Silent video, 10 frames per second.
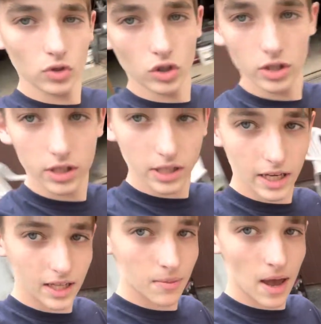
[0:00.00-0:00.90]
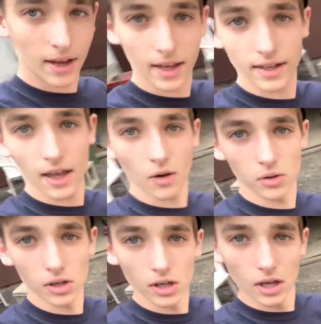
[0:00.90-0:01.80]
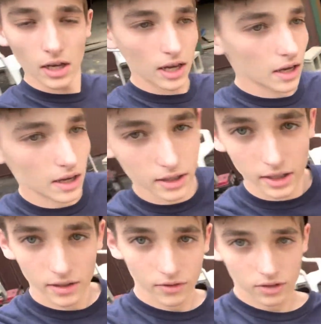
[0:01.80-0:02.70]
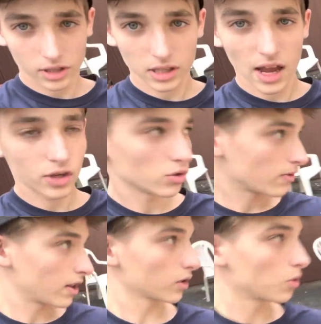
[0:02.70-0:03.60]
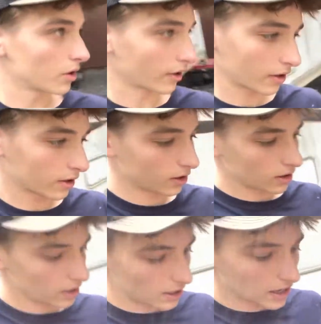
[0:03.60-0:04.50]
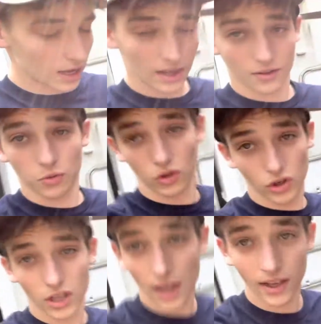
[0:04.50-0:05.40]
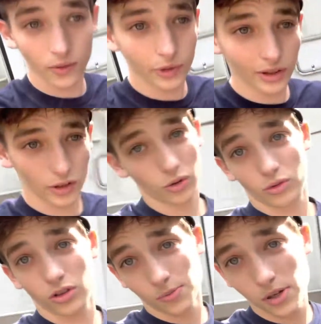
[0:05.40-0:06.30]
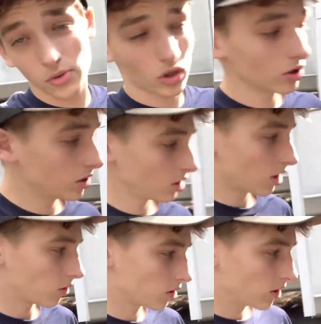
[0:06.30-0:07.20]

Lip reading: skid the back end out, and it slides you around the corner. And once you get the hang of it, you're pretty much good to go.